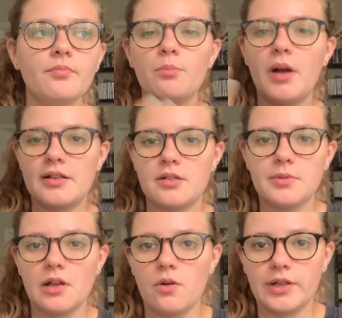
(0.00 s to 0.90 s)

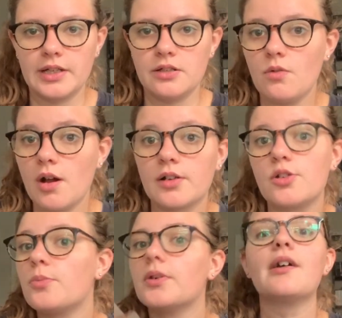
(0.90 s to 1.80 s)
possibly going into
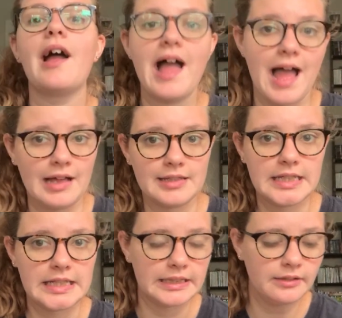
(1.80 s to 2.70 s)
October as
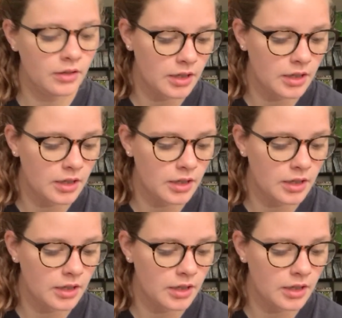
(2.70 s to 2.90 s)
needed.